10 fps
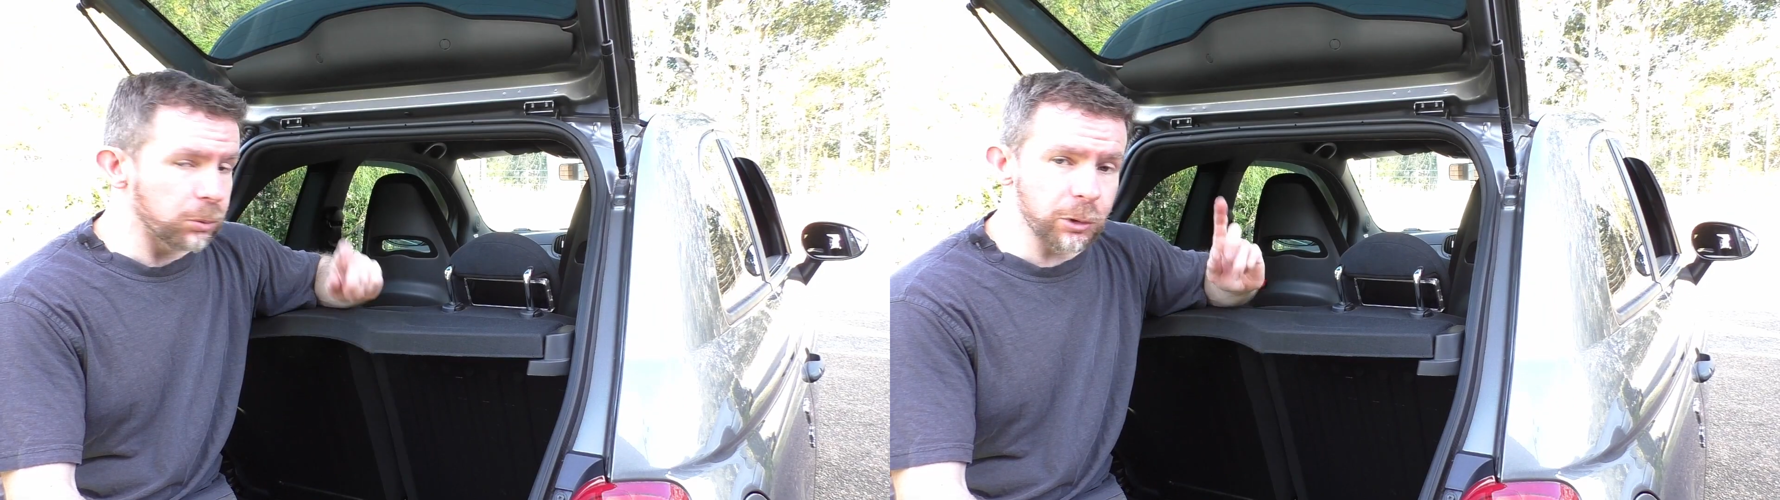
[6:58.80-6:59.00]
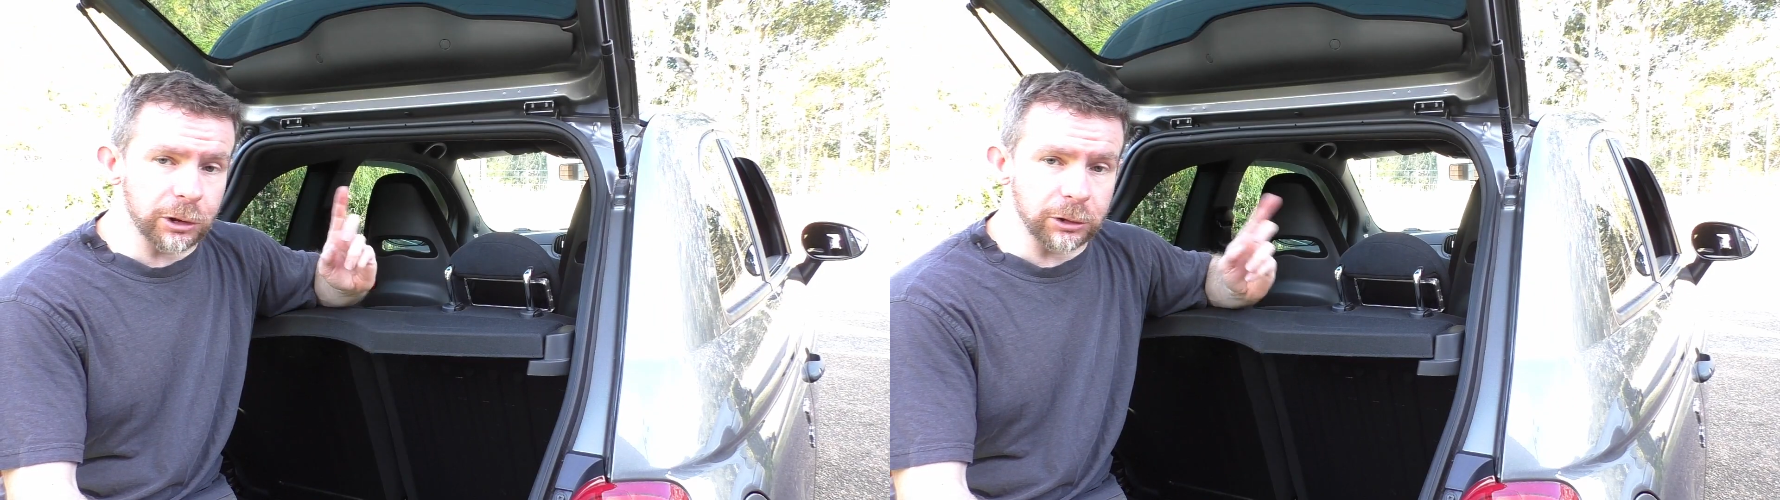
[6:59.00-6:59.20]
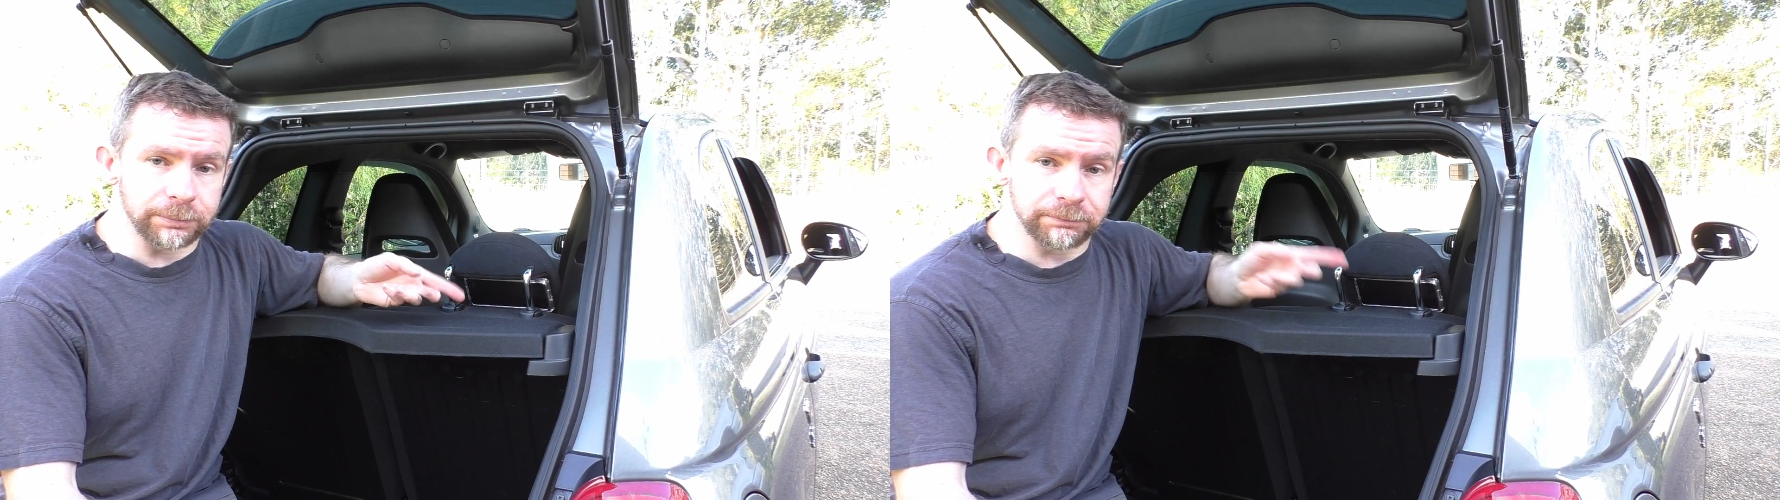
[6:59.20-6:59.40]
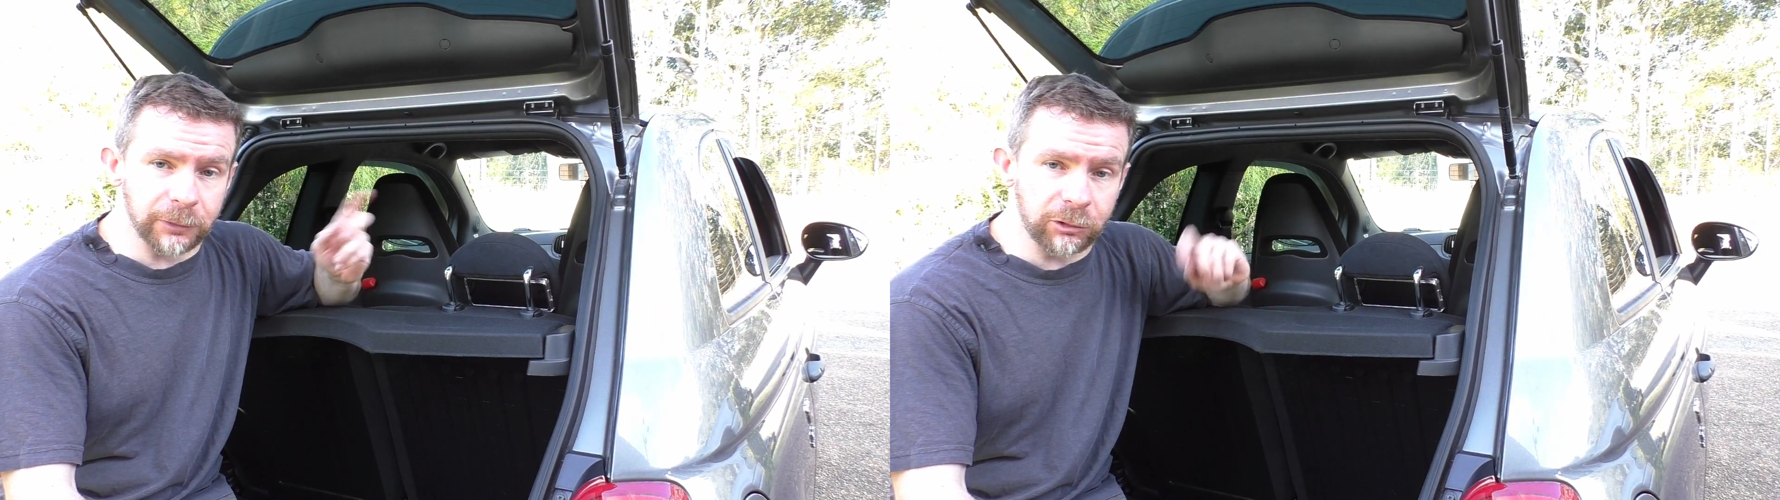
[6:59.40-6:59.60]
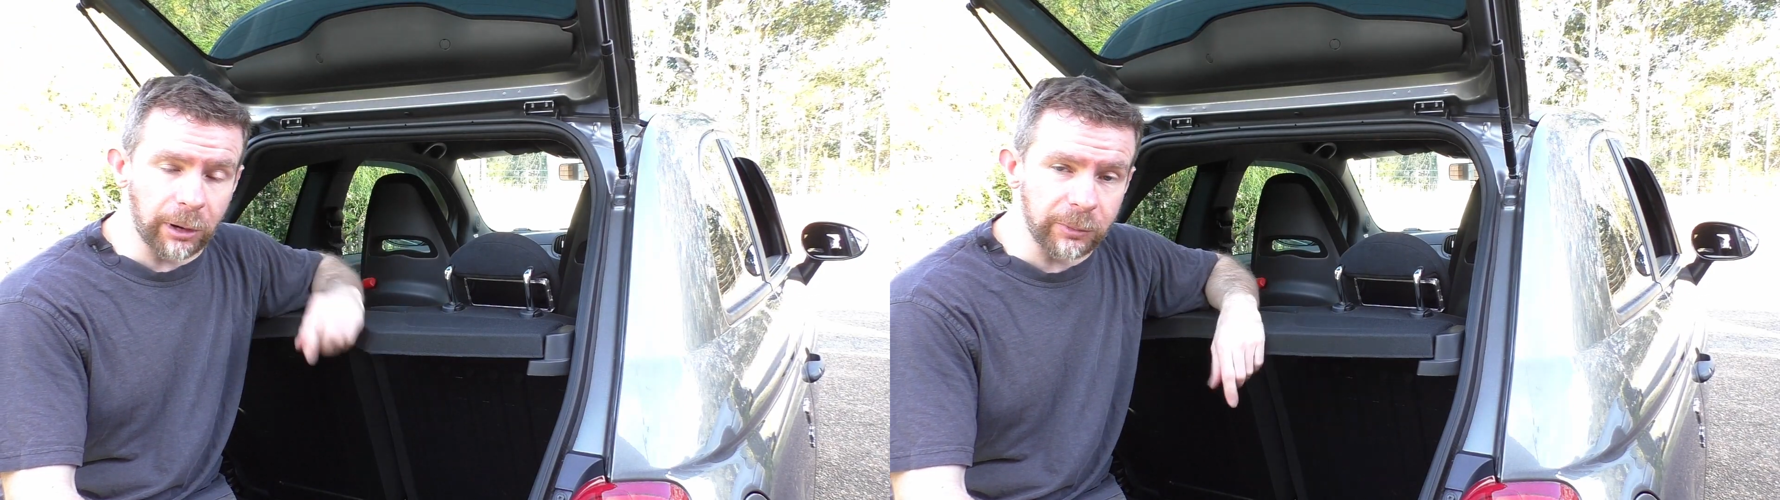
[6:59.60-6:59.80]
we'll
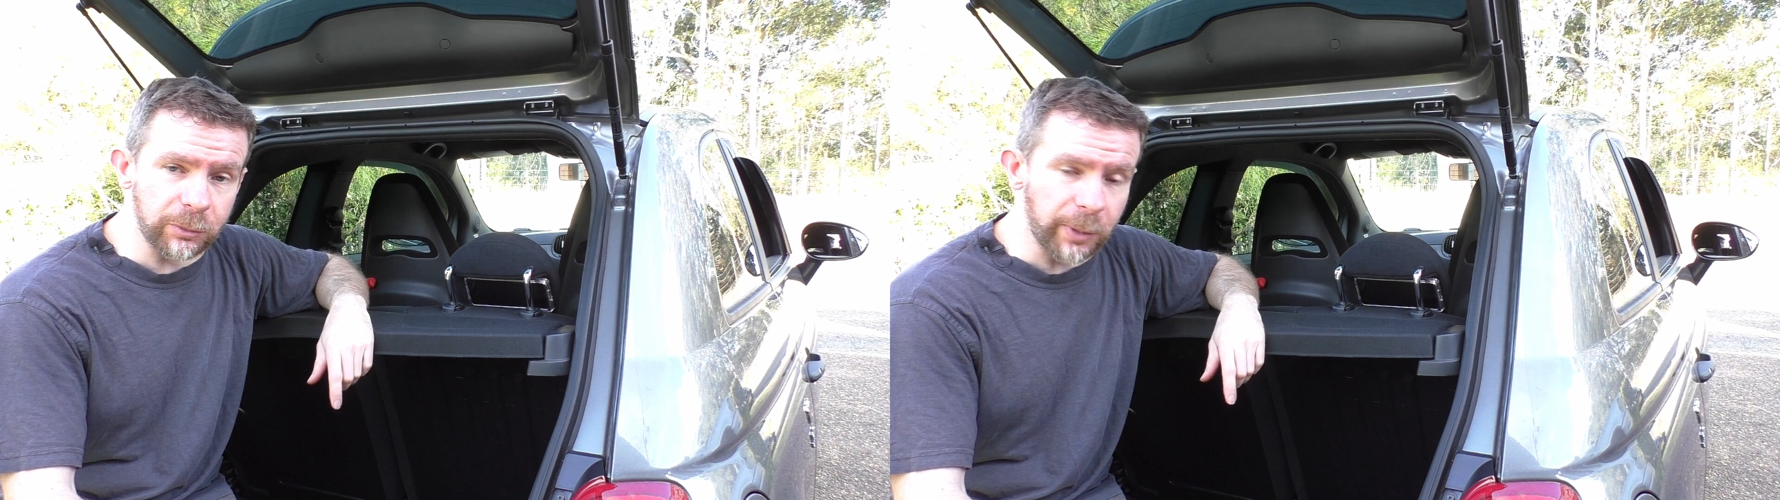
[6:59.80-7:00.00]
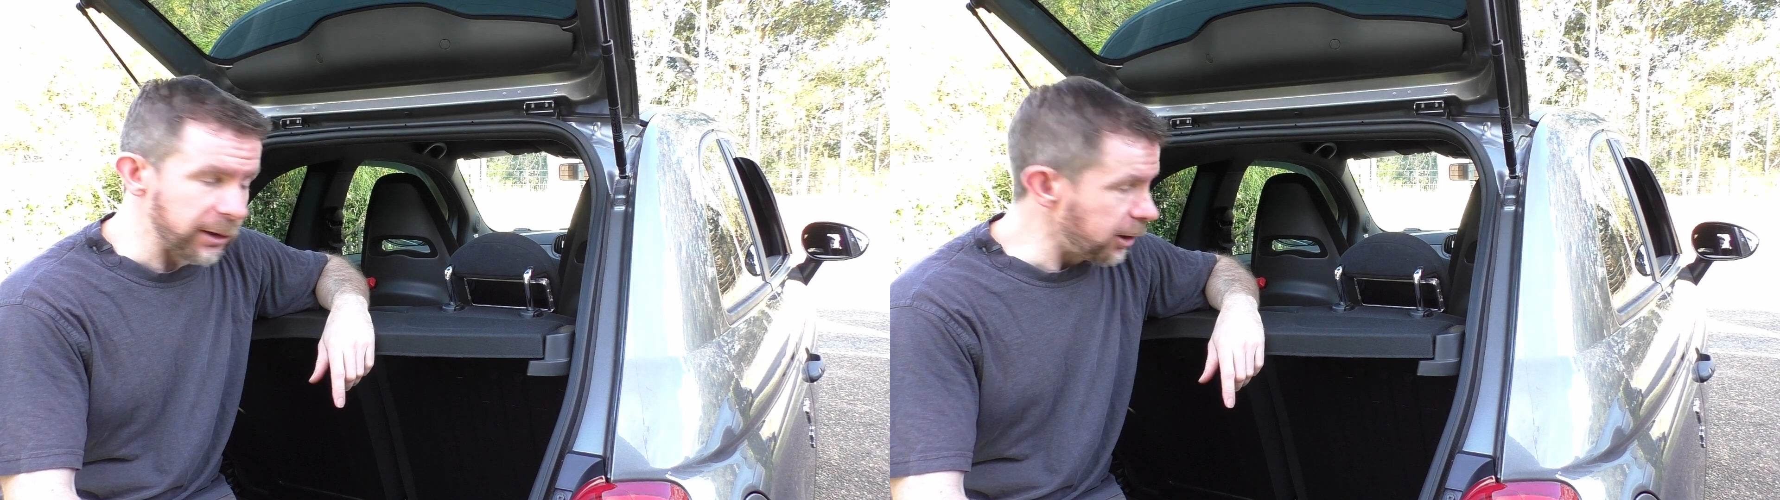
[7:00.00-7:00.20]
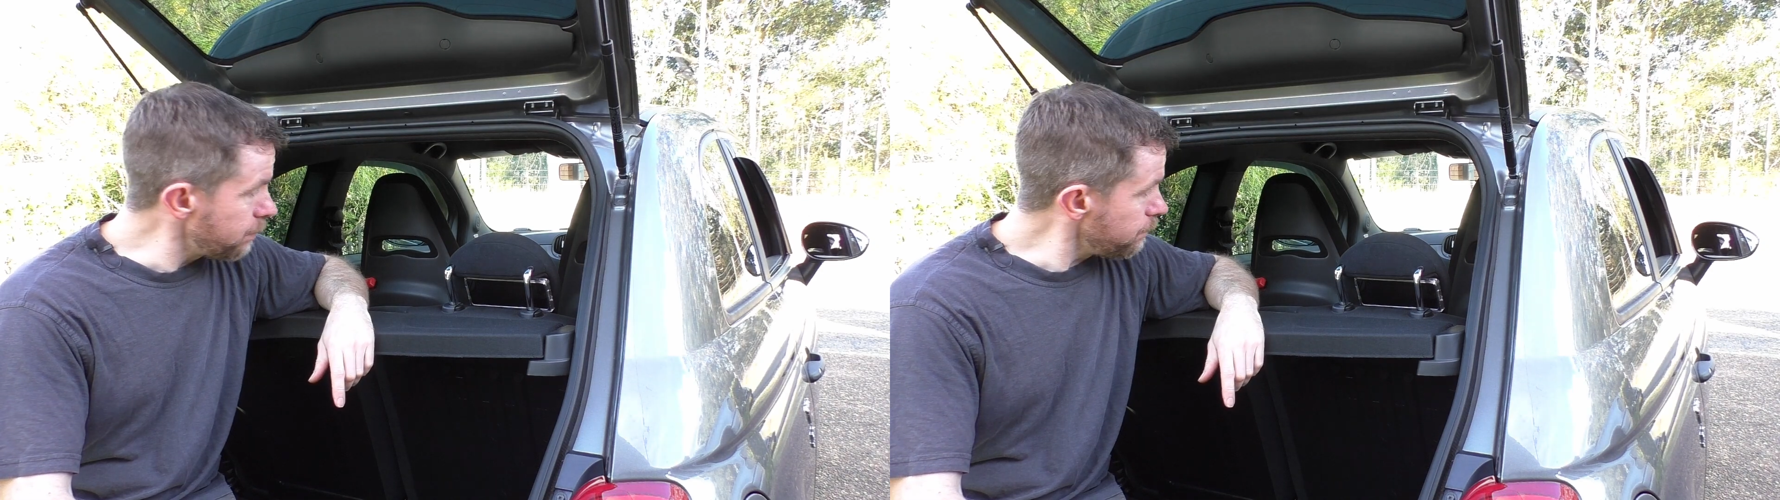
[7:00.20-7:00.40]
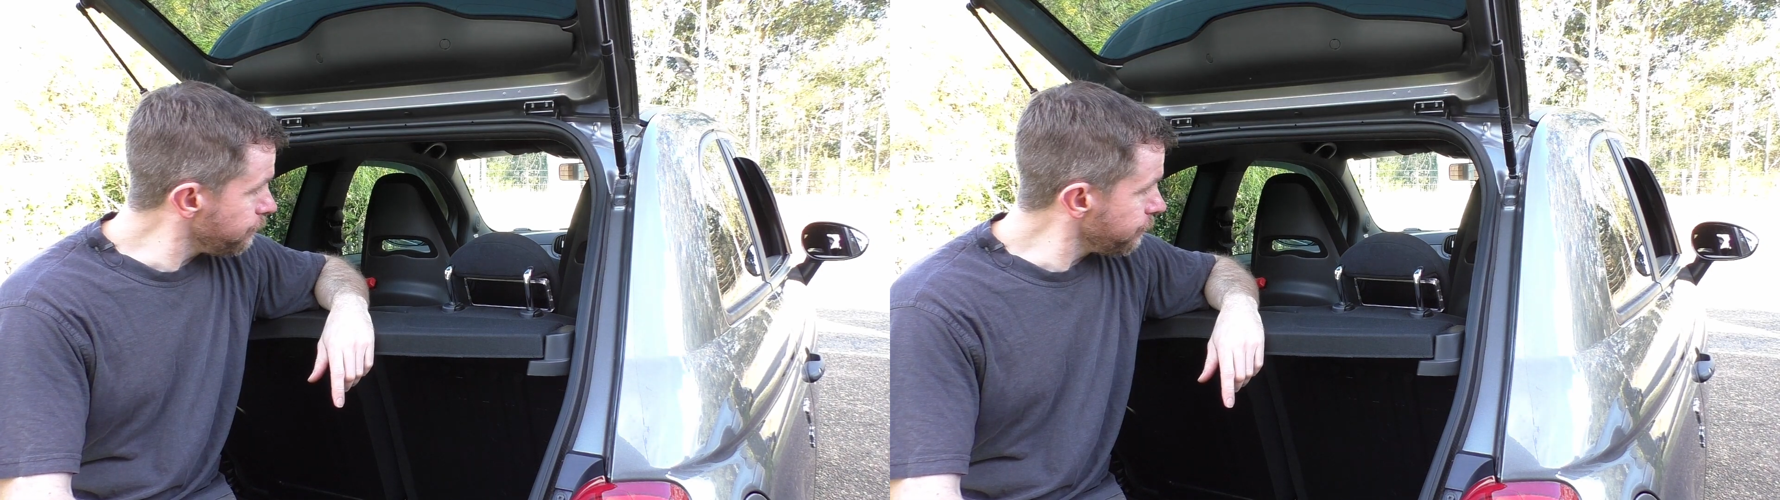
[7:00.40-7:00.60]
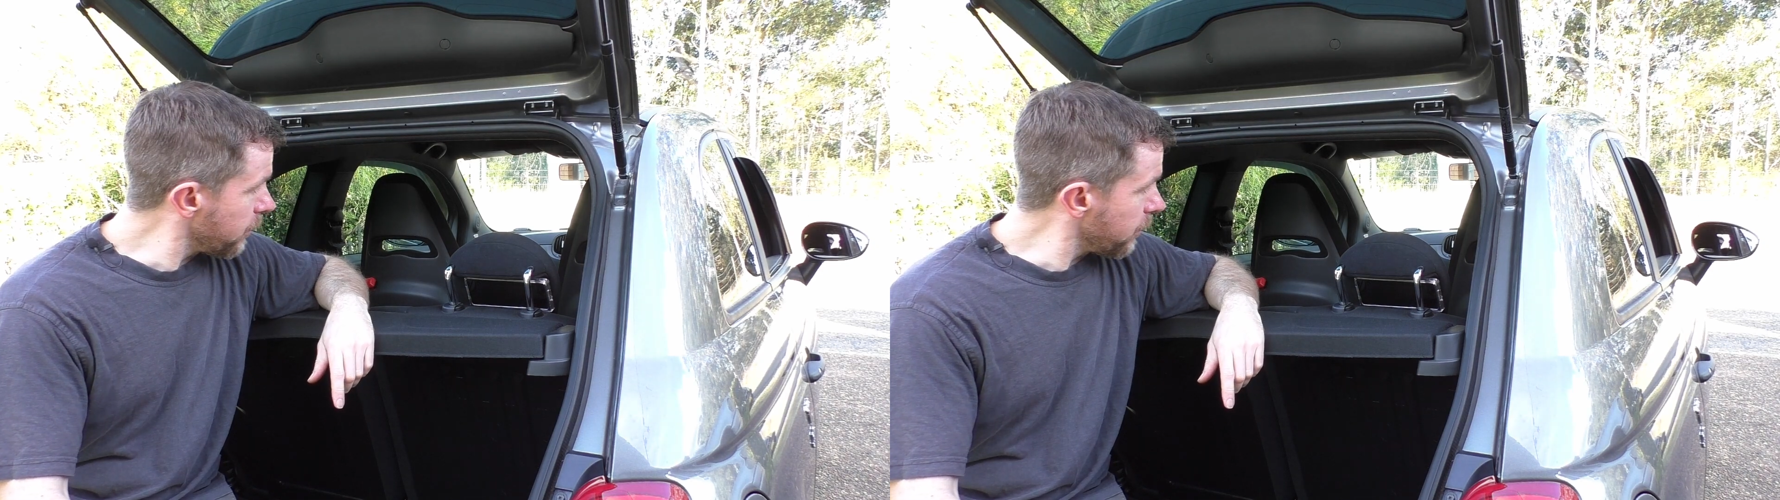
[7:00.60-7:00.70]
strap this back in